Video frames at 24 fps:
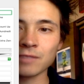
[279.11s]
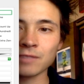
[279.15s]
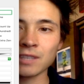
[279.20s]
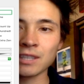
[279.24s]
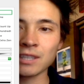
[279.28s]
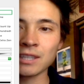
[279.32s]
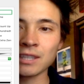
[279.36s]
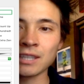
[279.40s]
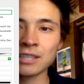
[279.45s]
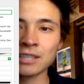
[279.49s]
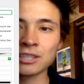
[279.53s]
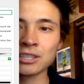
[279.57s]

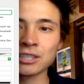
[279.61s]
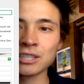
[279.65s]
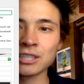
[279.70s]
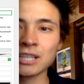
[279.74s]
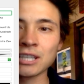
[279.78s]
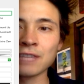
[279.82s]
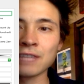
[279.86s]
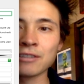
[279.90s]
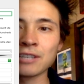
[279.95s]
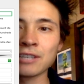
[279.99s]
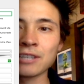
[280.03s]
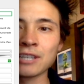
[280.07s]
that's just
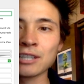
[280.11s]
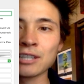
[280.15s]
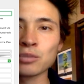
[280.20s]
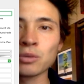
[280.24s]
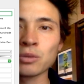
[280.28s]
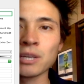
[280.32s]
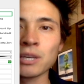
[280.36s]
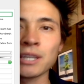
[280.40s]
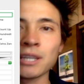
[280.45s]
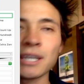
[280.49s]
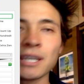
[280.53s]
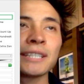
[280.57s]
kind of a nice
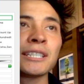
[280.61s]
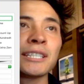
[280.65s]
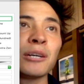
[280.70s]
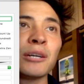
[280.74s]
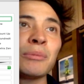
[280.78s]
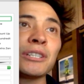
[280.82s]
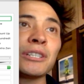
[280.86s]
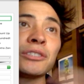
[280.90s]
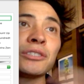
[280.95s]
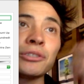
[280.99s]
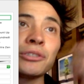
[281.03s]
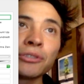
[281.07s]
way that I tell
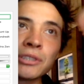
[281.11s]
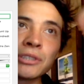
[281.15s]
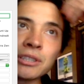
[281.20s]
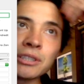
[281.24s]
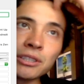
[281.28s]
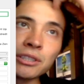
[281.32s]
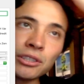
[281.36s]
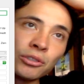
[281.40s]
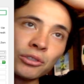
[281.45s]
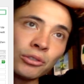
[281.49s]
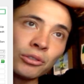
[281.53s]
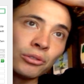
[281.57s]
my
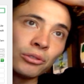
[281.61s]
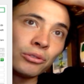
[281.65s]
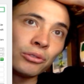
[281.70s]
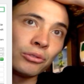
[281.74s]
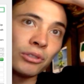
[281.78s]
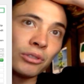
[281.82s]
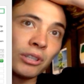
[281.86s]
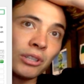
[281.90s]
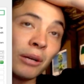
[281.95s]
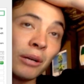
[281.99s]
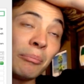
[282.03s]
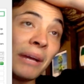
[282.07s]
students
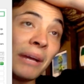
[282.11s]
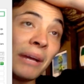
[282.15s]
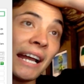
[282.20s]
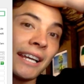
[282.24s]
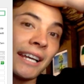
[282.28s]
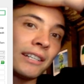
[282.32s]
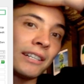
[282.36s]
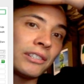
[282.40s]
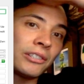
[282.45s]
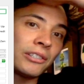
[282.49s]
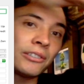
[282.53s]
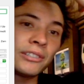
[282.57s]
to come back
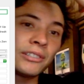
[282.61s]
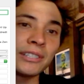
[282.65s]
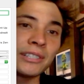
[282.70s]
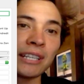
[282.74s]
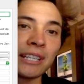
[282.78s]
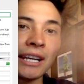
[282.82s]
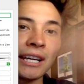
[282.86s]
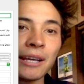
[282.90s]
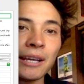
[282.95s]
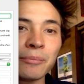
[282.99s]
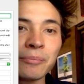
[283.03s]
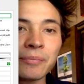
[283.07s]
at a certain
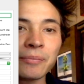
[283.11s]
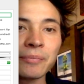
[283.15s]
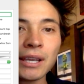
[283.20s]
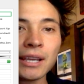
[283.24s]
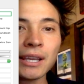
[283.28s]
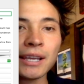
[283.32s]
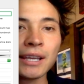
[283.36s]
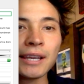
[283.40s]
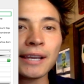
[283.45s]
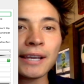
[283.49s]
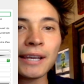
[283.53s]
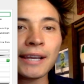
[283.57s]
time.
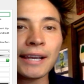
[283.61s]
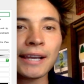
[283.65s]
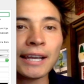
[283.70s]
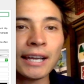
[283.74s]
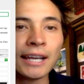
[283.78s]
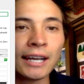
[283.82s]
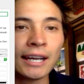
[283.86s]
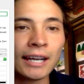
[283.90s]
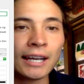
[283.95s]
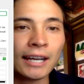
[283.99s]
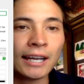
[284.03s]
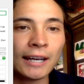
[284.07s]

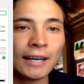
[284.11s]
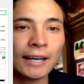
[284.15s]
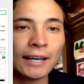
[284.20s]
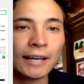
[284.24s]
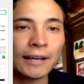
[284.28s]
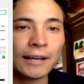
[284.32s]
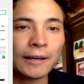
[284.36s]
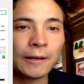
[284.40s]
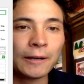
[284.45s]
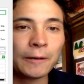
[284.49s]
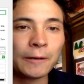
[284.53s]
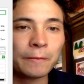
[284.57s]

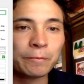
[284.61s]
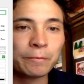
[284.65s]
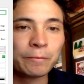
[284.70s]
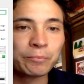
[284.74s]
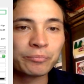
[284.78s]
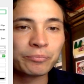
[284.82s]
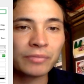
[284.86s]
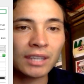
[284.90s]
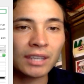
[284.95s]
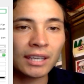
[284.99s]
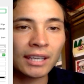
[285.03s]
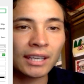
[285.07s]
And
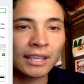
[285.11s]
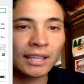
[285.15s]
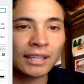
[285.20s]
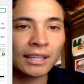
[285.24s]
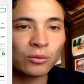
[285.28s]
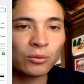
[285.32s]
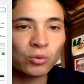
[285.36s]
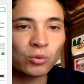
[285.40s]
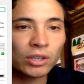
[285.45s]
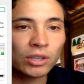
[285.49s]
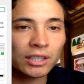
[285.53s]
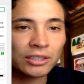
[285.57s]

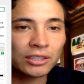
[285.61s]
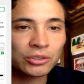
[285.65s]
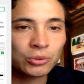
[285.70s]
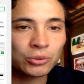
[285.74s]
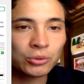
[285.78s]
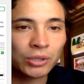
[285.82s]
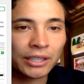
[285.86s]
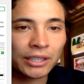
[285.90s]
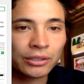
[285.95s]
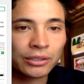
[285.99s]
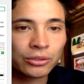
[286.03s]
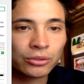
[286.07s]
then what else do
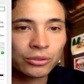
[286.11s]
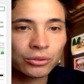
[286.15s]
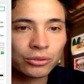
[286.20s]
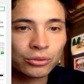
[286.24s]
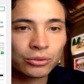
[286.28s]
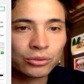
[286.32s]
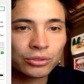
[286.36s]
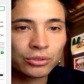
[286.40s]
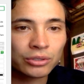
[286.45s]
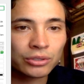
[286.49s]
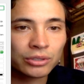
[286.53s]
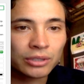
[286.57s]
I
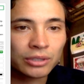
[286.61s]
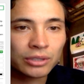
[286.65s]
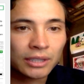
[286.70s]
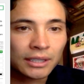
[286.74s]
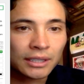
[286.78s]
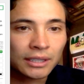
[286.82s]
use?